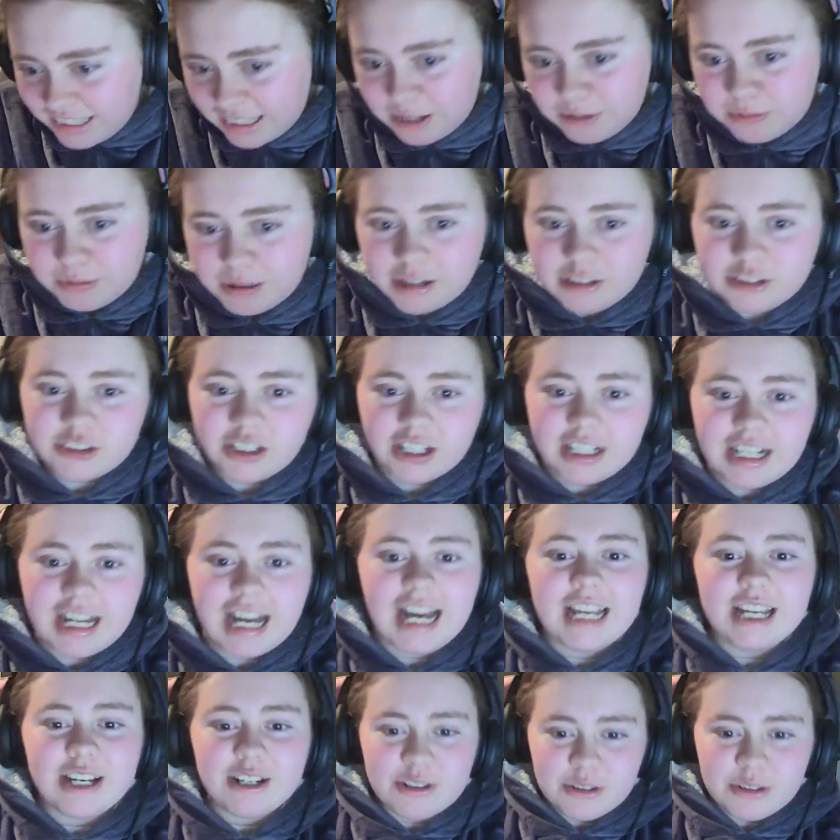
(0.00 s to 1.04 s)
They're well drawn.
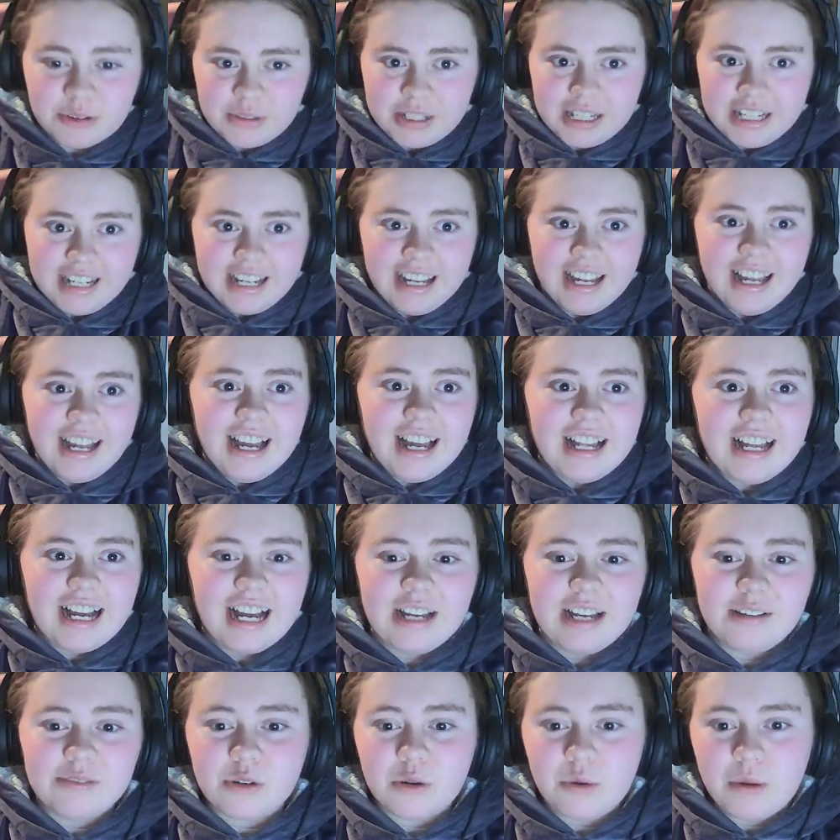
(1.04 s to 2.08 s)
I agree.
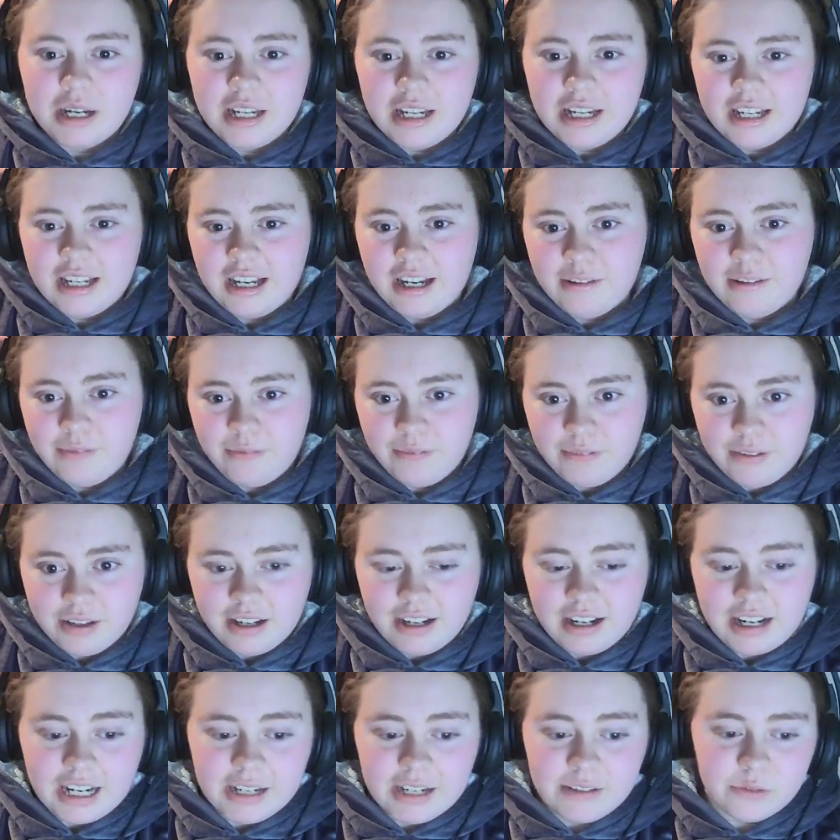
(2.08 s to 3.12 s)
I have quite a few.
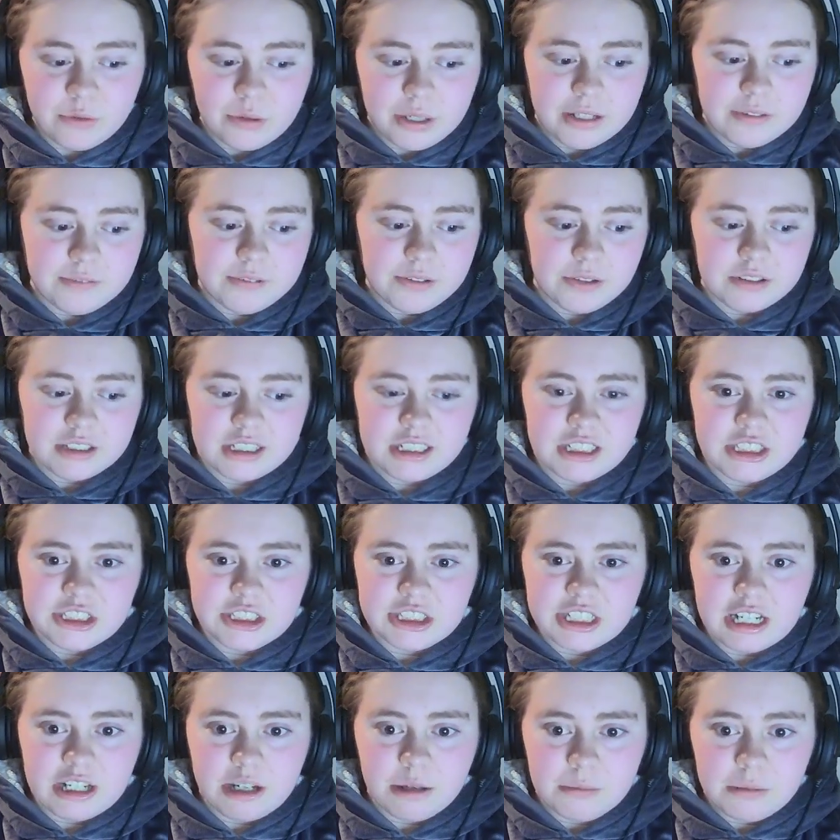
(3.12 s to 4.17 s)
I have quite a few of the
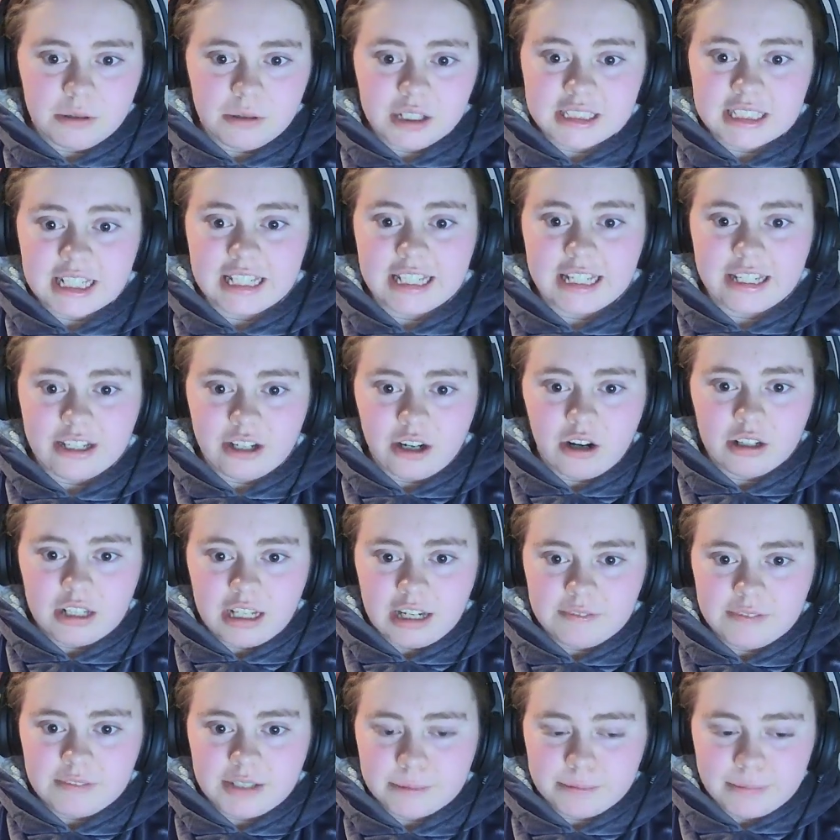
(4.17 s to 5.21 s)
Ninjago books, and they all
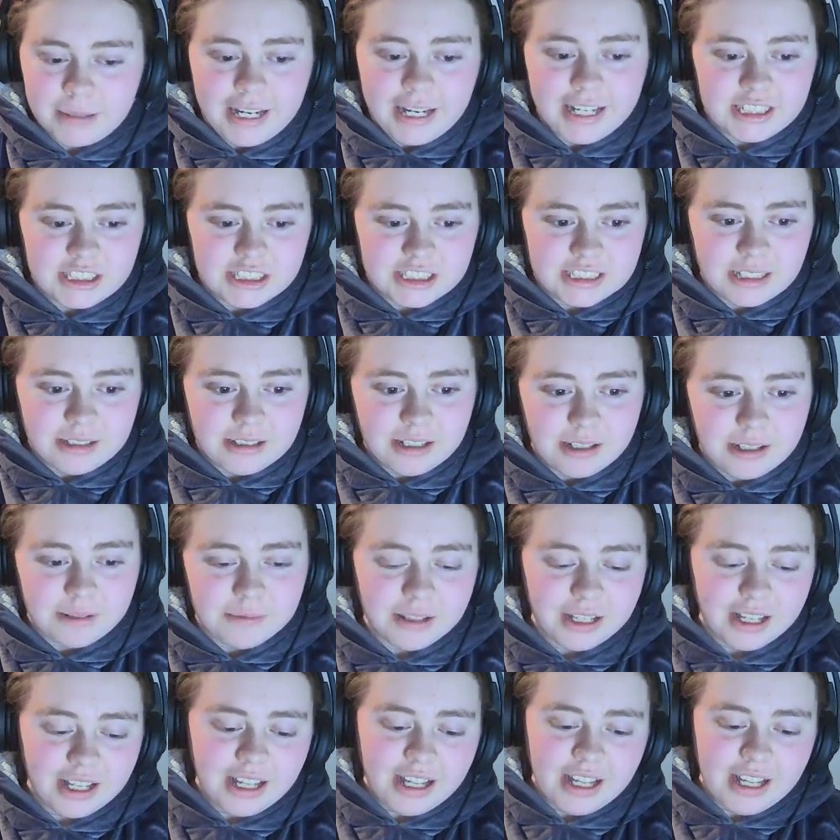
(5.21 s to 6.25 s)
have like pictures in
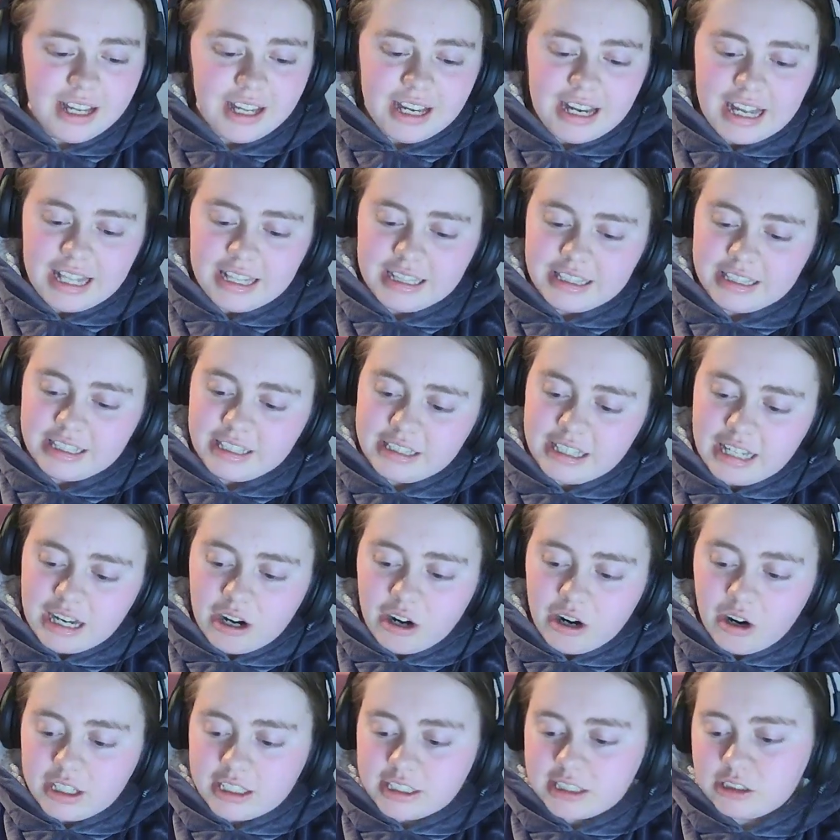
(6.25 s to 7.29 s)
them, and they're
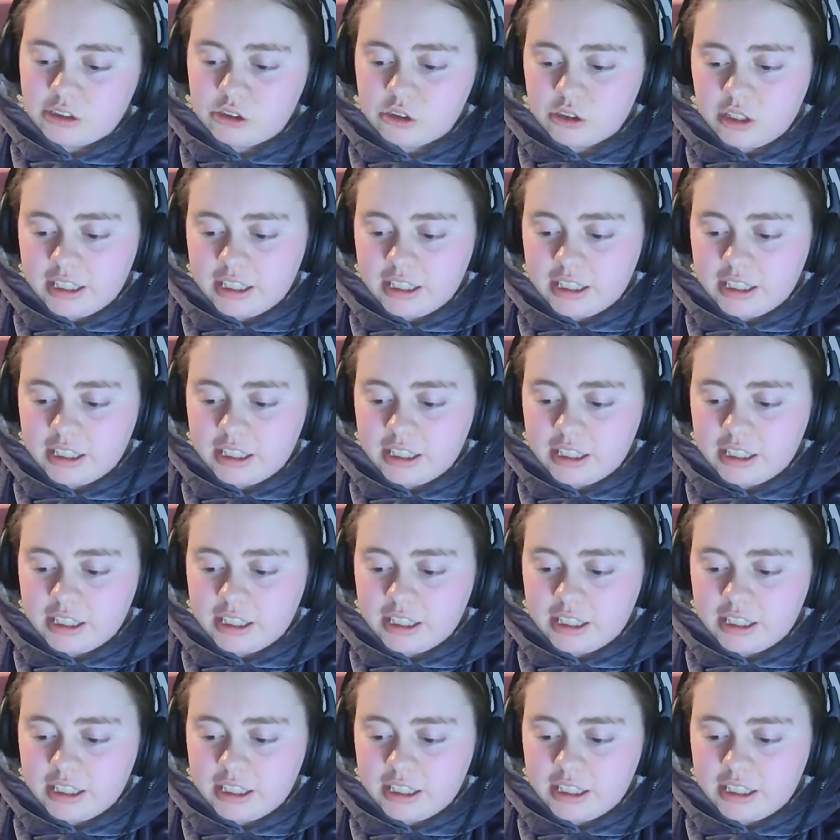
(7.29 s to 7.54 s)
all like